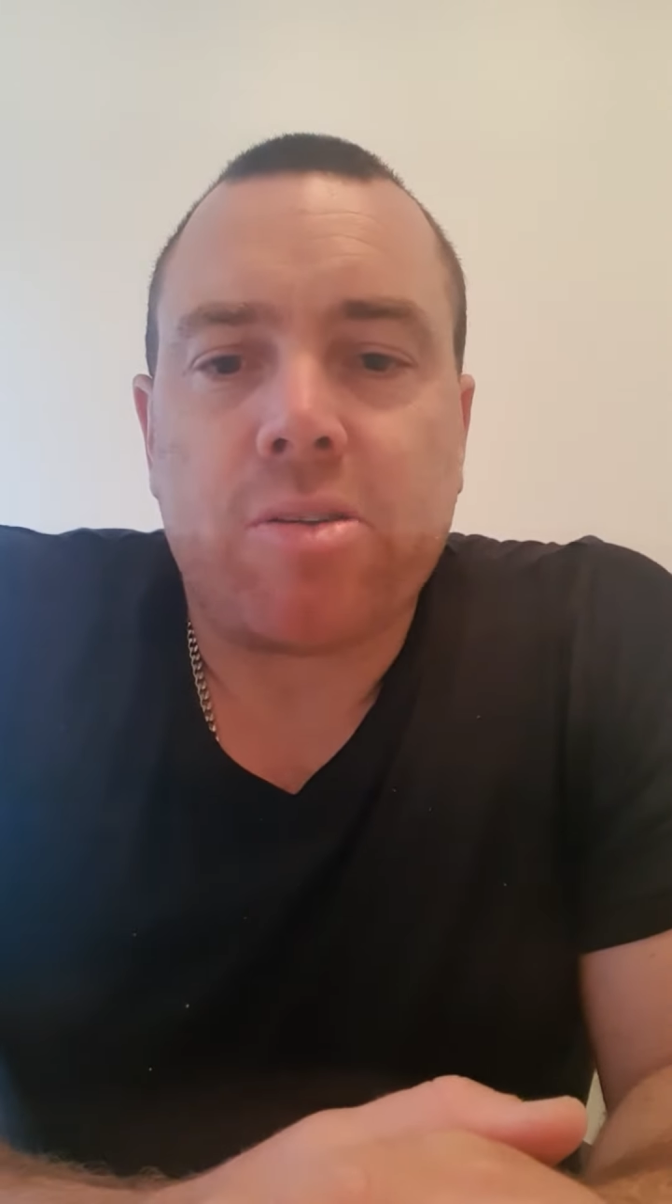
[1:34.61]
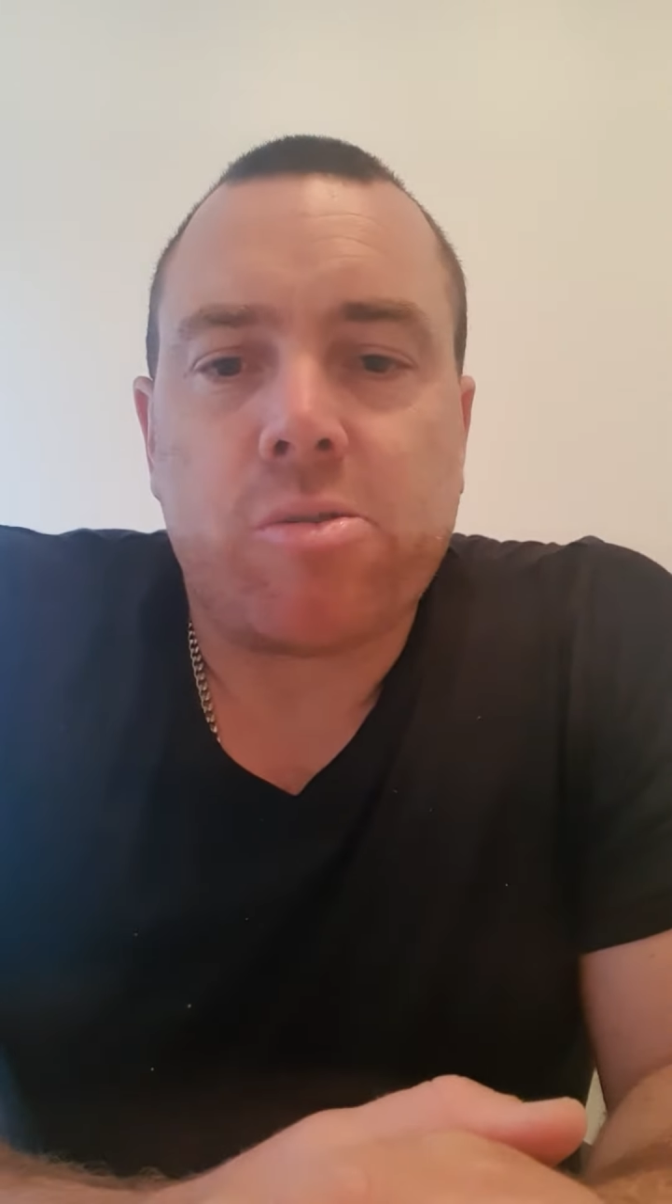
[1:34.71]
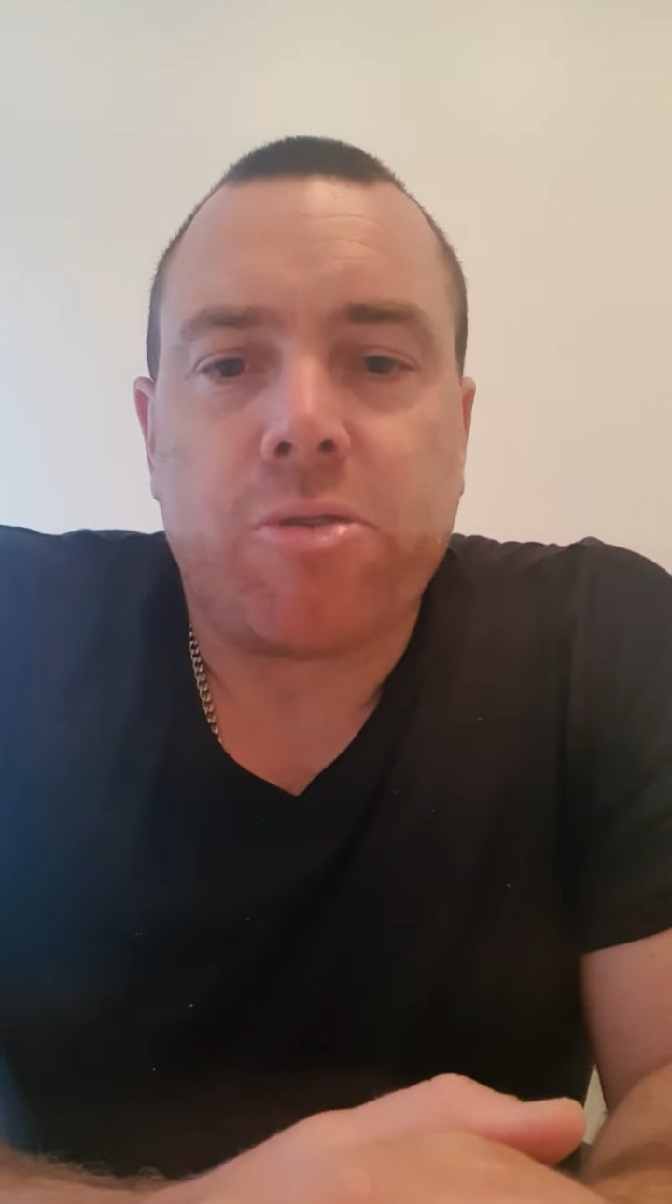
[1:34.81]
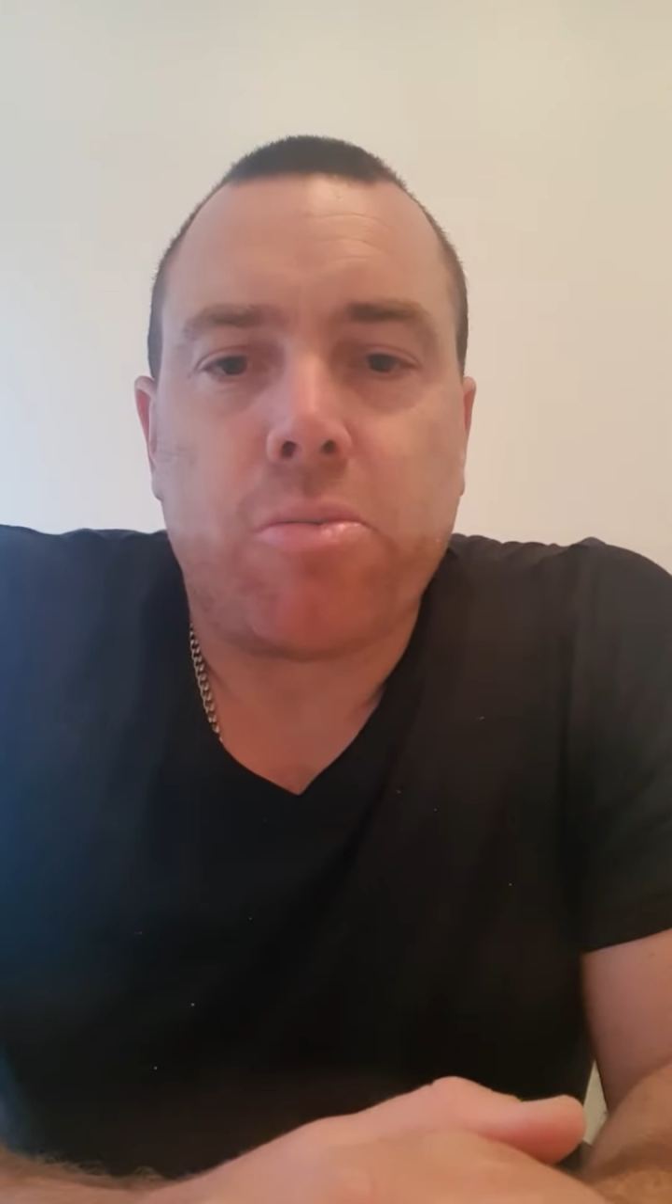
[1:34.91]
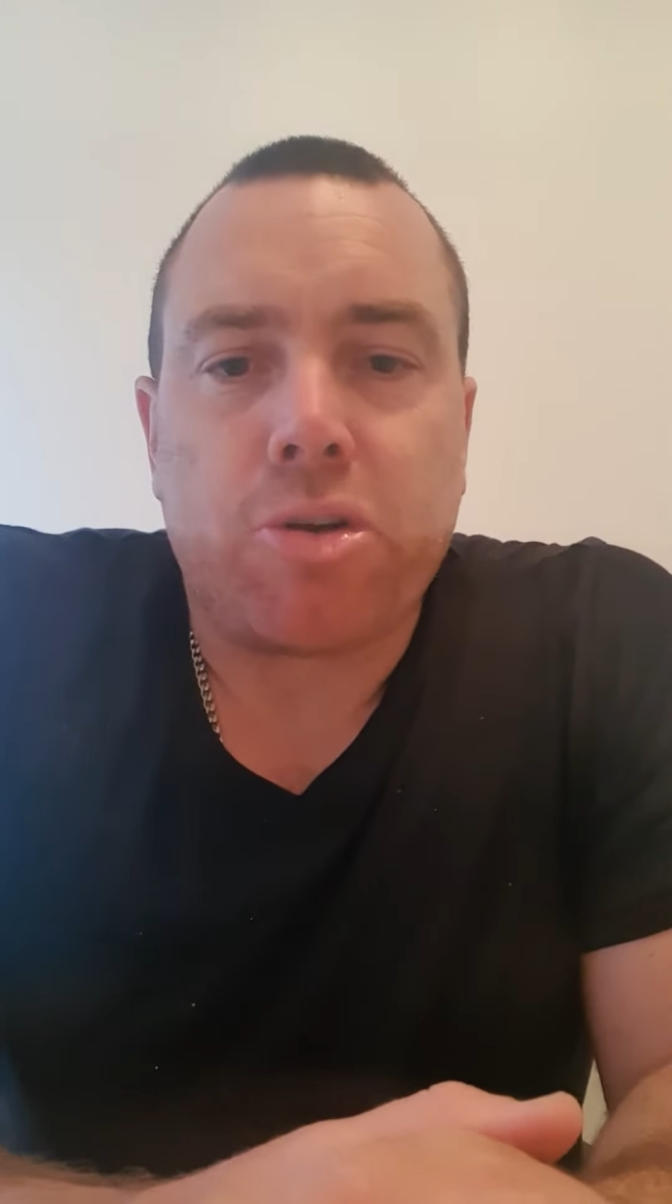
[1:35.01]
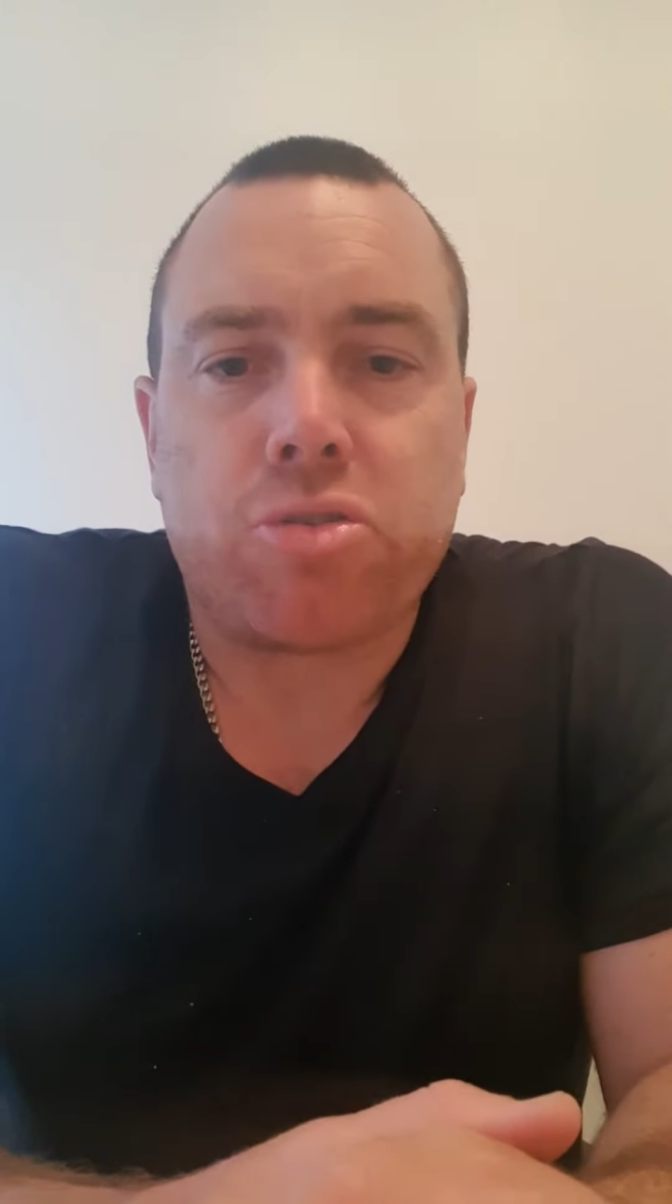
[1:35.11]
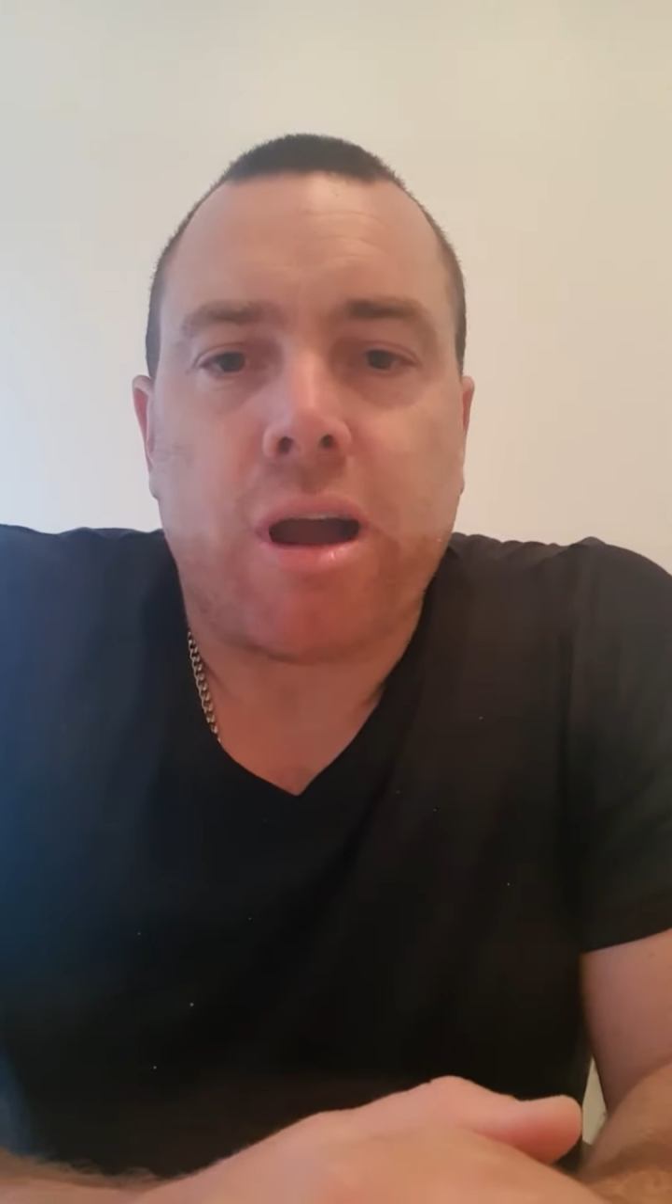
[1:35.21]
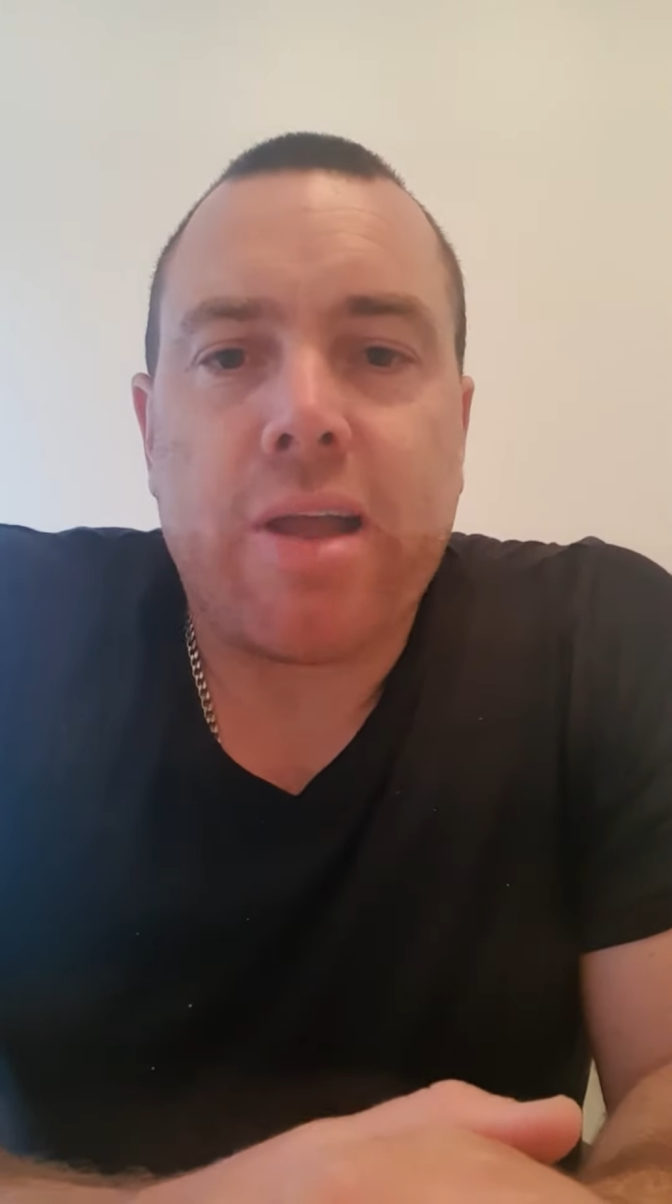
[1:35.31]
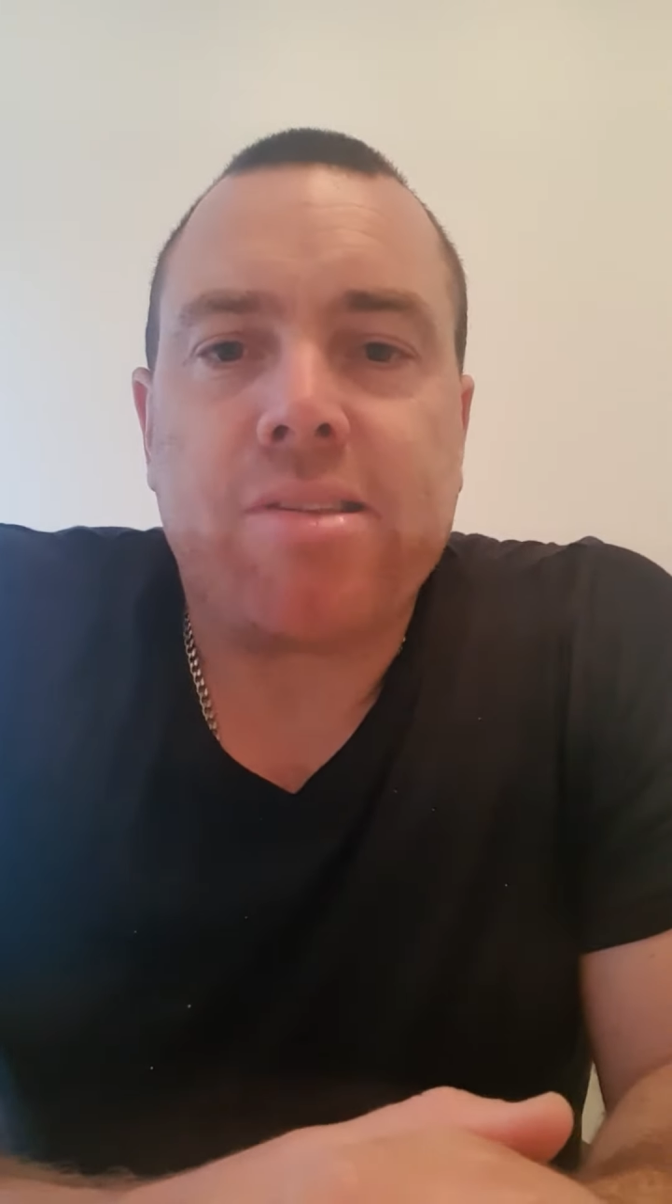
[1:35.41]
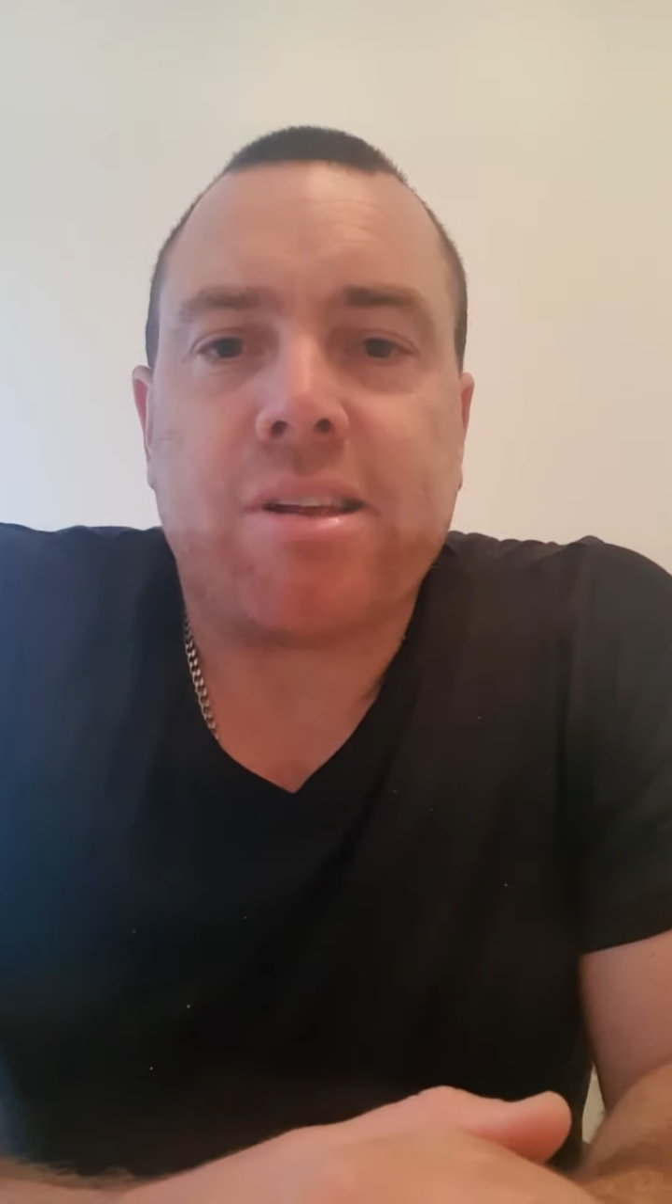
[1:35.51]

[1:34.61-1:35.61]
to a few of my trades,